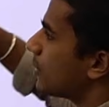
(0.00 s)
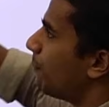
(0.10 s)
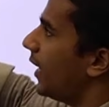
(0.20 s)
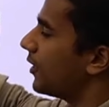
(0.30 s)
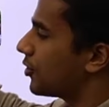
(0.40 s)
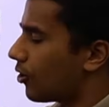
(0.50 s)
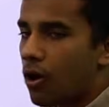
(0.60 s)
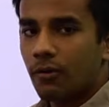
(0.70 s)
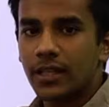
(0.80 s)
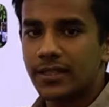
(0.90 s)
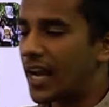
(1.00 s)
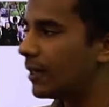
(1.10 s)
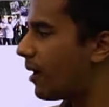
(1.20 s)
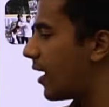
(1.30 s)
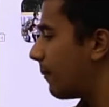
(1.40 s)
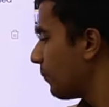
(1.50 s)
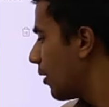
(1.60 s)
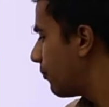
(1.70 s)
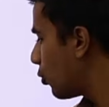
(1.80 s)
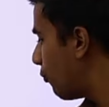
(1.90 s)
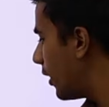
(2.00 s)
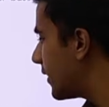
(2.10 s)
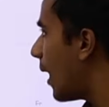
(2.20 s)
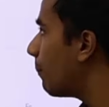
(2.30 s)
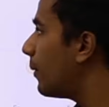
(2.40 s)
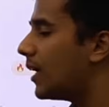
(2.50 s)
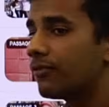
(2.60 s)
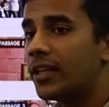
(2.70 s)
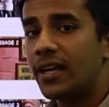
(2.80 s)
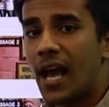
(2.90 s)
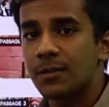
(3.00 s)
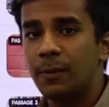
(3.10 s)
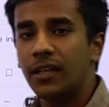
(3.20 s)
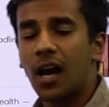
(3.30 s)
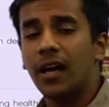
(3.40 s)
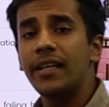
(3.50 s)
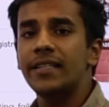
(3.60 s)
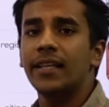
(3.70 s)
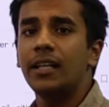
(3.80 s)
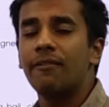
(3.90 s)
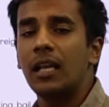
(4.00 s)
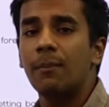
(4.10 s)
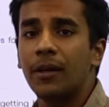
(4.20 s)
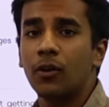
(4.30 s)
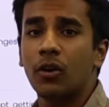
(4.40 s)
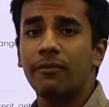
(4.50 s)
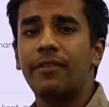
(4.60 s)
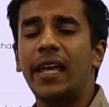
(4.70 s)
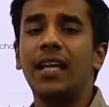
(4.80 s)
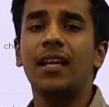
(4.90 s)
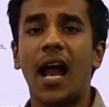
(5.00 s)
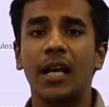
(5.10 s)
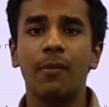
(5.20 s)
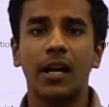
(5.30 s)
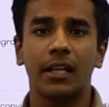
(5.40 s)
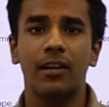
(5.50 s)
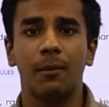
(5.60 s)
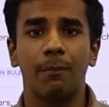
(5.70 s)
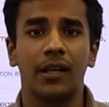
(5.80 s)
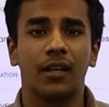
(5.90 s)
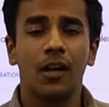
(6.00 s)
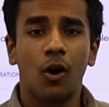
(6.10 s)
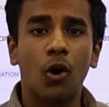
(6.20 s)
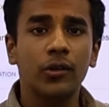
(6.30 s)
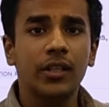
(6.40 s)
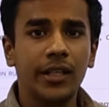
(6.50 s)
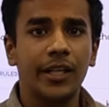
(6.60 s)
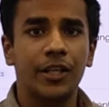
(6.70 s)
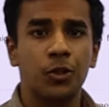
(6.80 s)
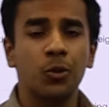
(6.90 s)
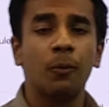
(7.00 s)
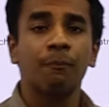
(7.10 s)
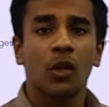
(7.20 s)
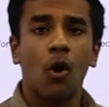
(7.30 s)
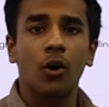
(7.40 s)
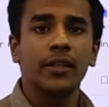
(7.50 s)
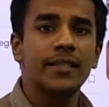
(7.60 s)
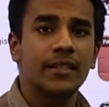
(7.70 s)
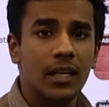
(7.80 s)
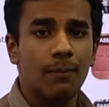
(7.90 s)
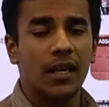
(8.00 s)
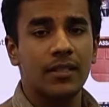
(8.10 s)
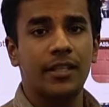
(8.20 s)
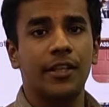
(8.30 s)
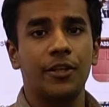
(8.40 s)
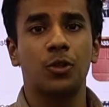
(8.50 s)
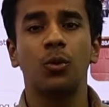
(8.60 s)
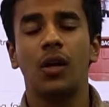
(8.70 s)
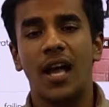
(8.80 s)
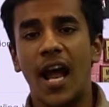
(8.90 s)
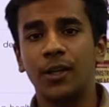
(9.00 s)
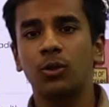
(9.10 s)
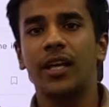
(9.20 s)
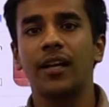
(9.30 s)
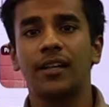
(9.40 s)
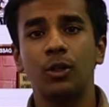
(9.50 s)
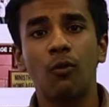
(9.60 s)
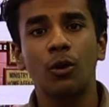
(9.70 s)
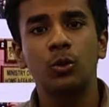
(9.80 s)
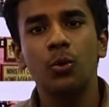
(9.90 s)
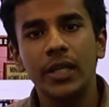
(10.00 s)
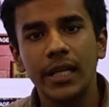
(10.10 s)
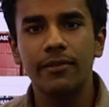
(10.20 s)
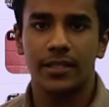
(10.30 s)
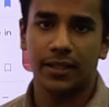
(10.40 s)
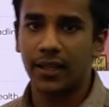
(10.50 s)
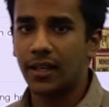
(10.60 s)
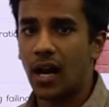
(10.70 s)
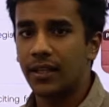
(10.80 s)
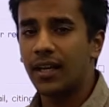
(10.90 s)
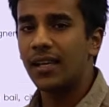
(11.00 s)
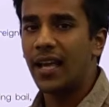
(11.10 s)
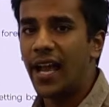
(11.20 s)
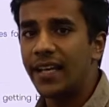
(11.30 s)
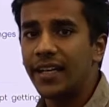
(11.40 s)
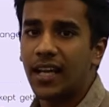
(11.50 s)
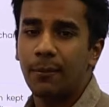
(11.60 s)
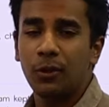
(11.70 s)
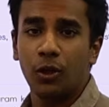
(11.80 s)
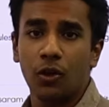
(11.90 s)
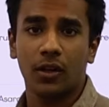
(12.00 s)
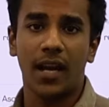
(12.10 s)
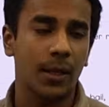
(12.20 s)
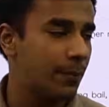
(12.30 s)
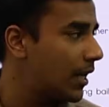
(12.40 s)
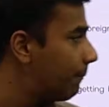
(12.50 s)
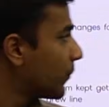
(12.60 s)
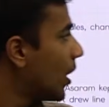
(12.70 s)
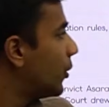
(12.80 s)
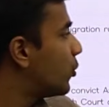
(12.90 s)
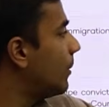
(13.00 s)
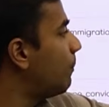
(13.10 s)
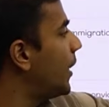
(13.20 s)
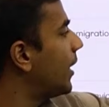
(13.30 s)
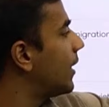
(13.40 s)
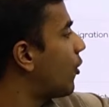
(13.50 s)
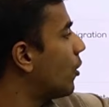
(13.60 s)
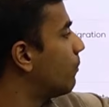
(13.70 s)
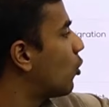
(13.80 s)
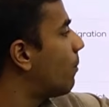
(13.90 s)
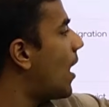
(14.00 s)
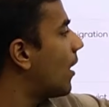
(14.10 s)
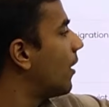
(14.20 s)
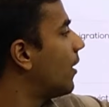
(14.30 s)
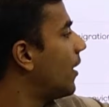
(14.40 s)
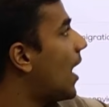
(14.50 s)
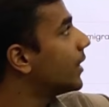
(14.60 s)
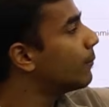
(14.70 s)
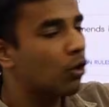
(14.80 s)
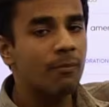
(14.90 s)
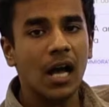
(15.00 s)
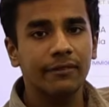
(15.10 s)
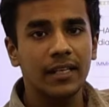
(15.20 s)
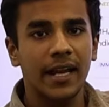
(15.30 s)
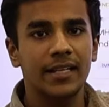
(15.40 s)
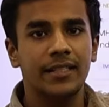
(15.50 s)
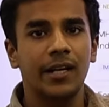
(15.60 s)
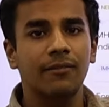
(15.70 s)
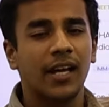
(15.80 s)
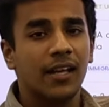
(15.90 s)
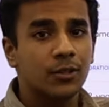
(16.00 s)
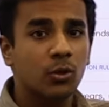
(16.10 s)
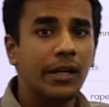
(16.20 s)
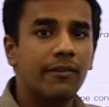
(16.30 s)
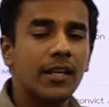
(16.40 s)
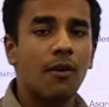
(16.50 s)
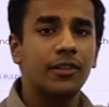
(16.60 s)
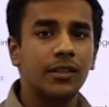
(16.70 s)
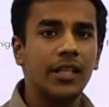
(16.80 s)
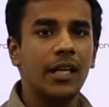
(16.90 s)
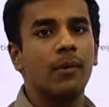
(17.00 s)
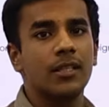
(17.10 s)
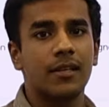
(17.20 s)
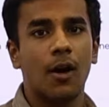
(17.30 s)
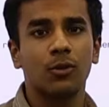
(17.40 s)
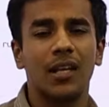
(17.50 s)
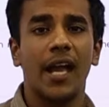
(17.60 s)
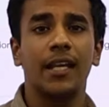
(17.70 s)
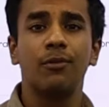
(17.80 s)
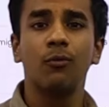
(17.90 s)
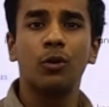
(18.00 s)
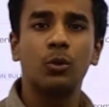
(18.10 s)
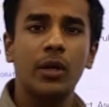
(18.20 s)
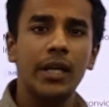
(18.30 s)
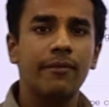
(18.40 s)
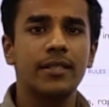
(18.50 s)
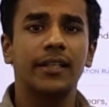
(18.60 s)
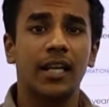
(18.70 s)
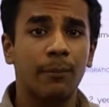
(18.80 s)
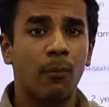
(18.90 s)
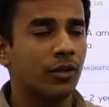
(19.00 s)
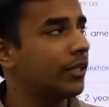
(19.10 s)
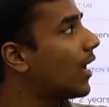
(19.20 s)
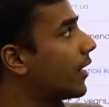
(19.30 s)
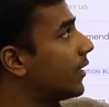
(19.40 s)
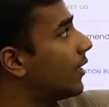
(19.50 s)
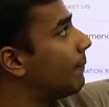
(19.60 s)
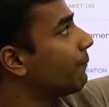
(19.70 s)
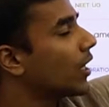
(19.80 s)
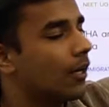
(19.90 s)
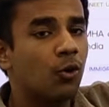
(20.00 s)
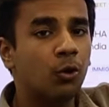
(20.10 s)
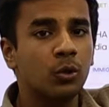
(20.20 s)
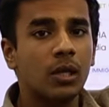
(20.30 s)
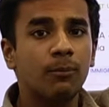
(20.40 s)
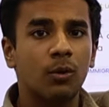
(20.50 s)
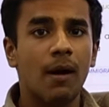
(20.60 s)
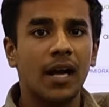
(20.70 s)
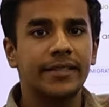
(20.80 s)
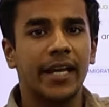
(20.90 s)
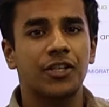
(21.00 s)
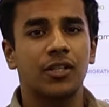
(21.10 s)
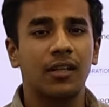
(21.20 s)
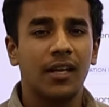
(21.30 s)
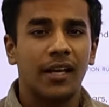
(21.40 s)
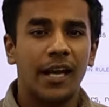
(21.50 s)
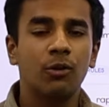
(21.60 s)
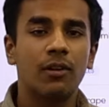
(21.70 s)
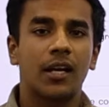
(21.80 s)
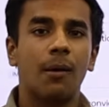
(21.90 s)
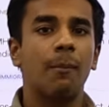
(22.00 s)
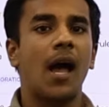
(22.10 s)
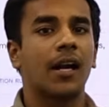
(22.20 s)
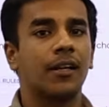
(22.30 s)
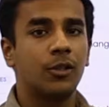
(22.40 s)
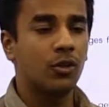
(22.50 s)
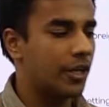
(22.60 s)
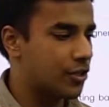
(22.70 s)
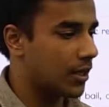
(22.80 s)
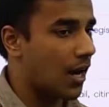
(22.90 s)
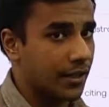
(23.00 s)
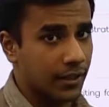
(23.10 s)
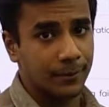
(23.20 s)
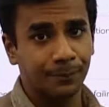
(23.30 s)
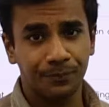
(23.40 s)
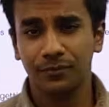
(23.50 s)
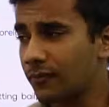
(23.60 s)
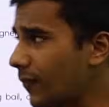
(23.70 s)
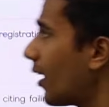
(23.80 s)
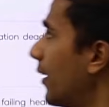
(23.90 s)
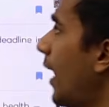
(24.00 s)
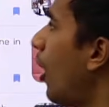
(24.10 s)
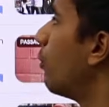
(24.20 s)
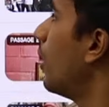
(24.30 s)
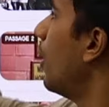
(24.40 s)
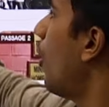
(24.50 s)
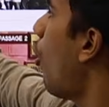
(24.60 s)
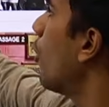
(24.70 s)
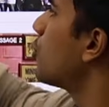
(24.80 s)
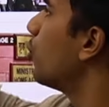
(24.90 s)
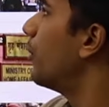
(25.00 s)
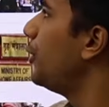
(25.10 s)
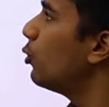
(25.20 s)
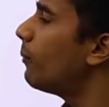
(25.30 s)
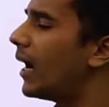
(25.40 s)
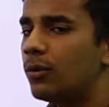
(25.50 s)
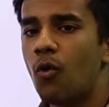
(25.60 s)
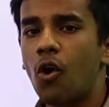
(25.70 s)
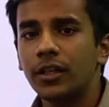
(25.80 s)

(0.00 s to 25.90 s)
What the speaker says: page of the Sidebar. So for example, if there has been a recent development or a very landmark development on the NEET issue, on the Israel-Palestine issue, and you think you want to revisit that article anytime during your CLAT prep, you simply click on bookmark and the bookmark will get saved. So even after 3 months down the line, if you want to revisit an important article, go to the bookmark section and you will come back to the original article. Now, also, you might want